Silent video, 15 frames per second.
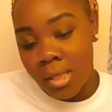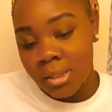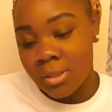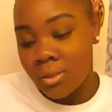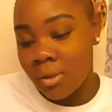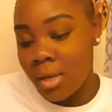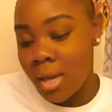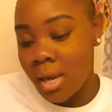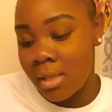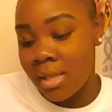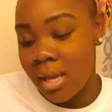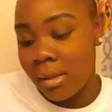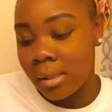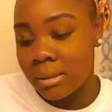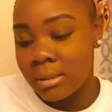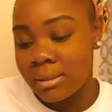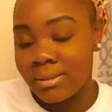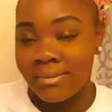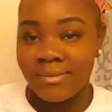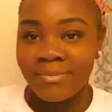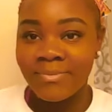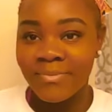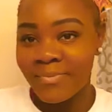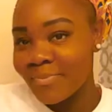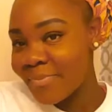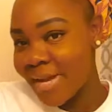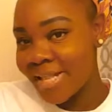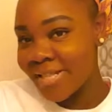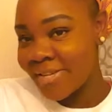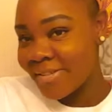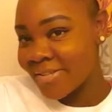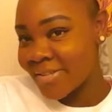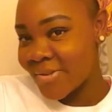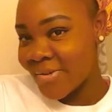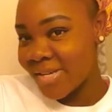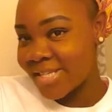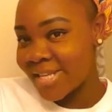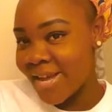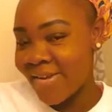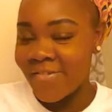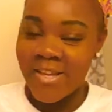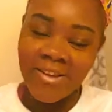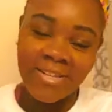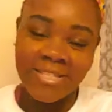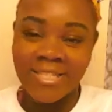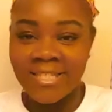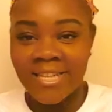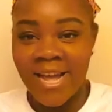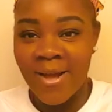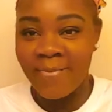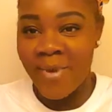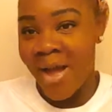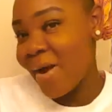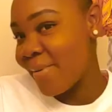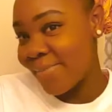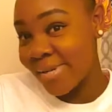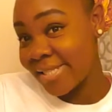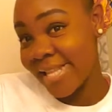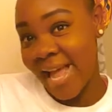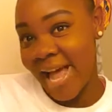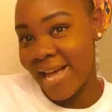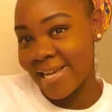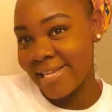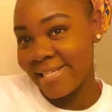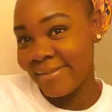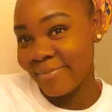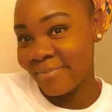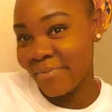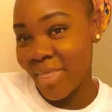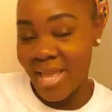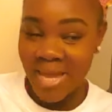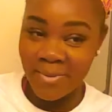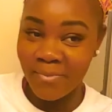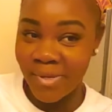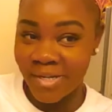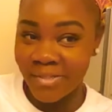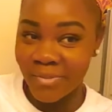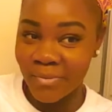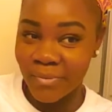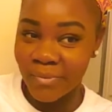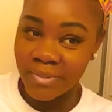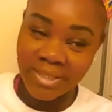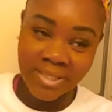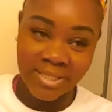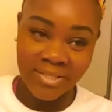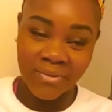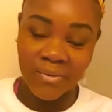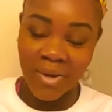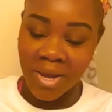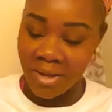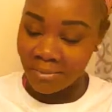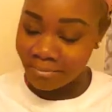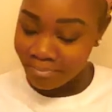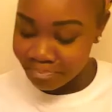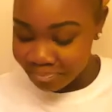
So yeah, that was my little story time. That was the time I almost died in middle school, 6th grade.